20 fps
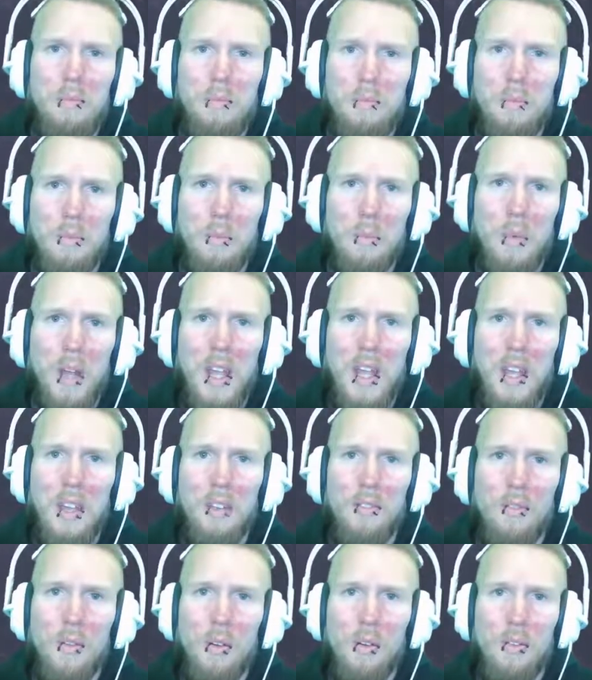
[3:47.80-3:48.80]
way
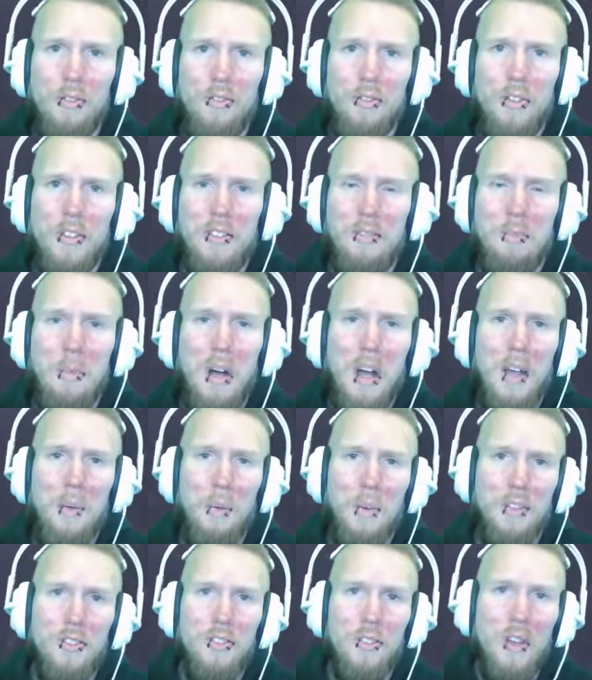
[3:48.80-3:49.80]
of altruism. I
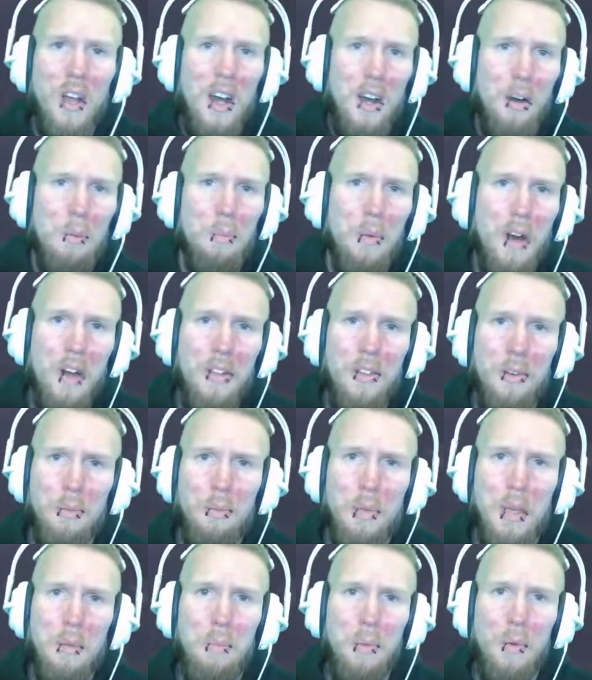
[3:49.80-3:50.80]
want to help other
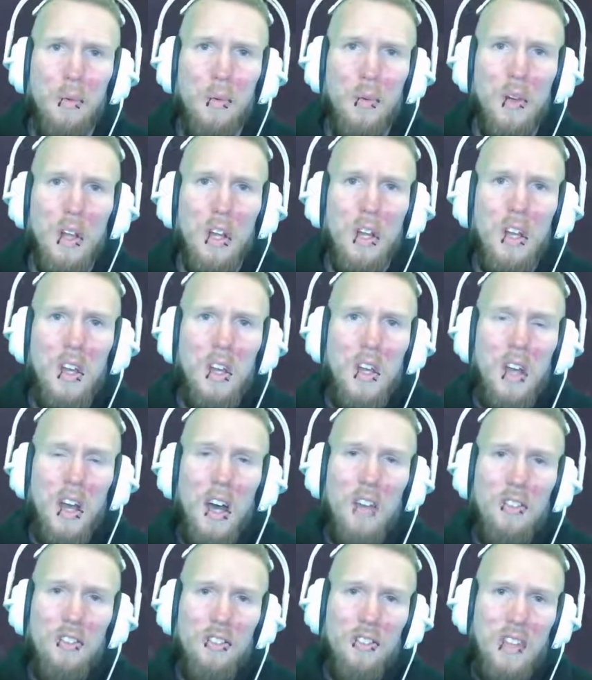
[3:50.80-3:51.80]
people
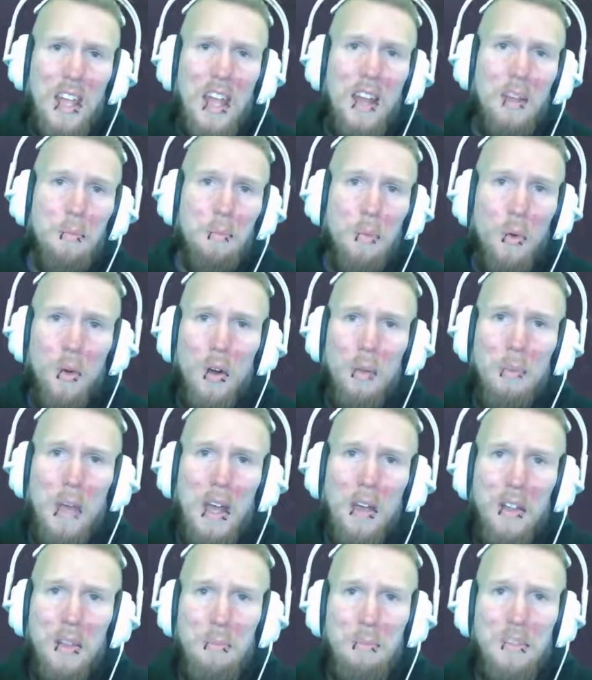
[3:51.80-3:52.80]
understand more
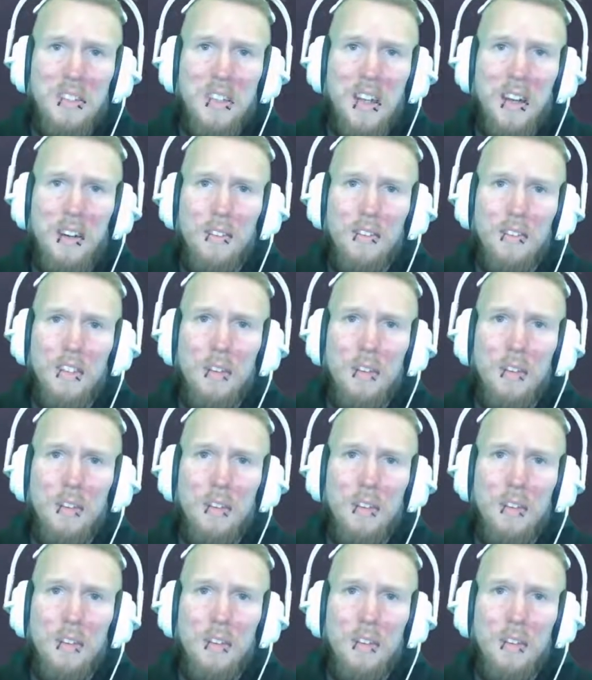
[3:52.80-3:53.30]
about themselves.